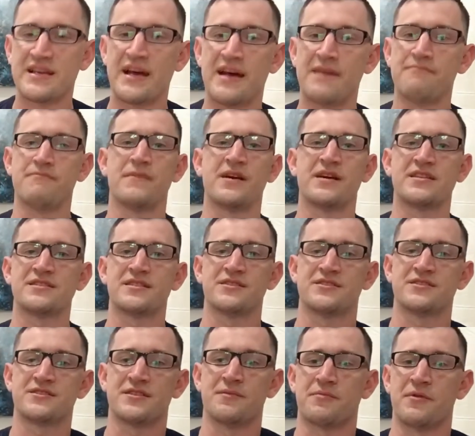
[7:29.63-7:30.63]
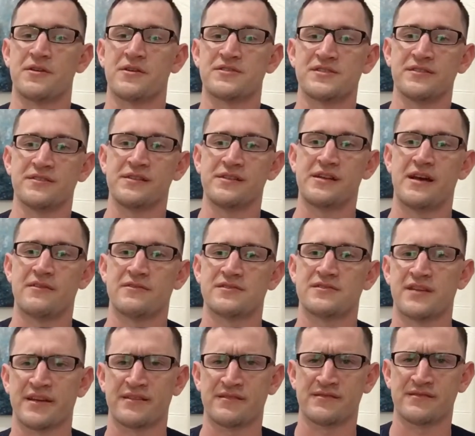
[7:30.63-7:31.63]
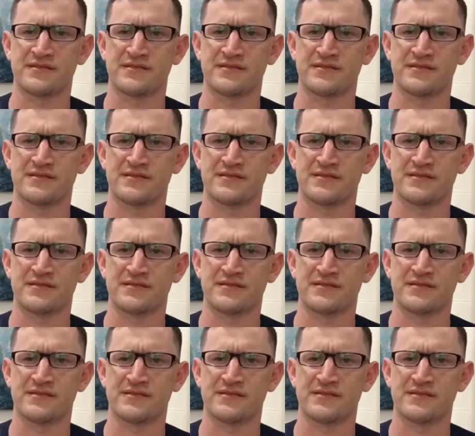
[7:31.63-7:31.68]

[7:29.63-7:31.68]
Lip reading: I messaged the person and I was like,